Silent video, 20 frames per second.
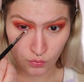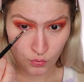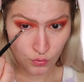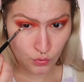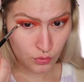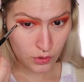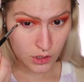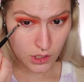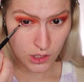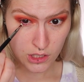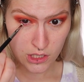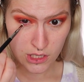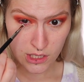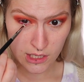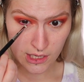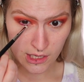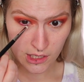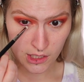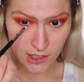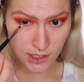really
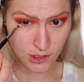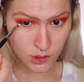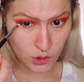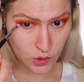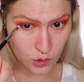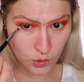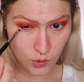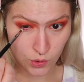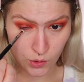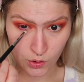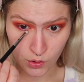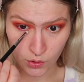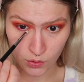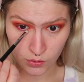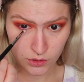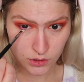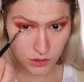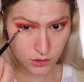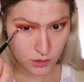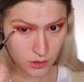get it as
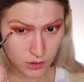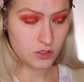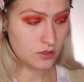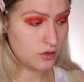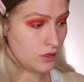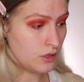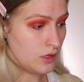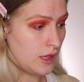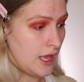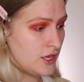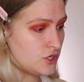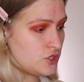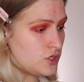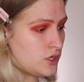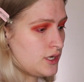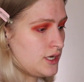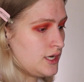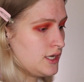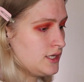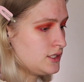close to the lash
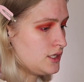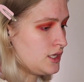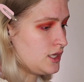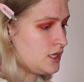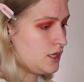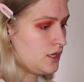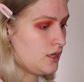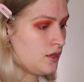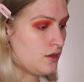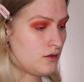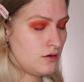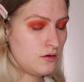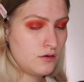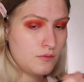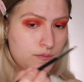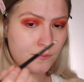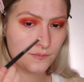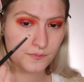line as I can.